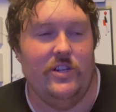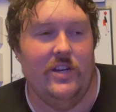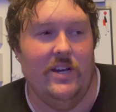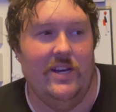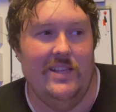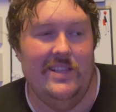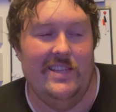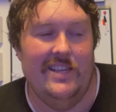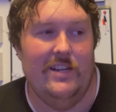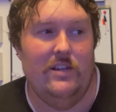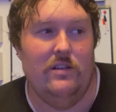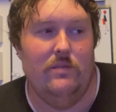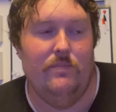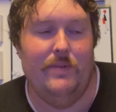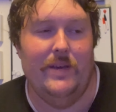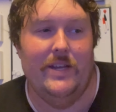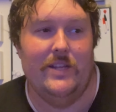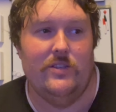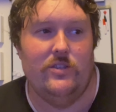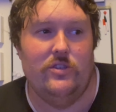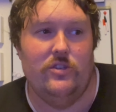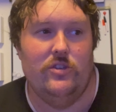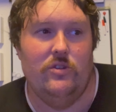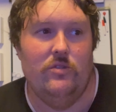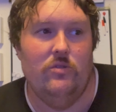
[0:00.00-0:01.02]
a little bit
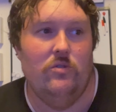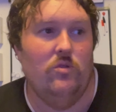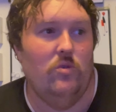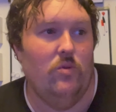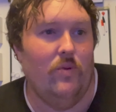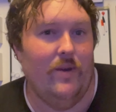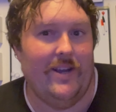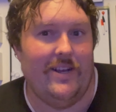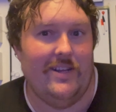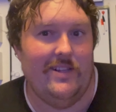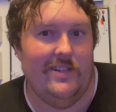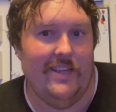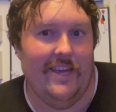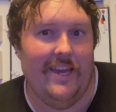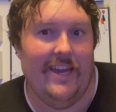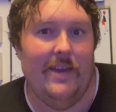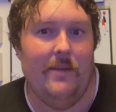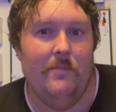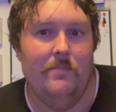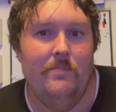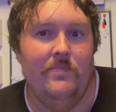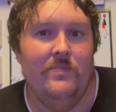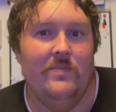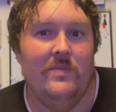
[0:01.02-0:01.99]
too quickly,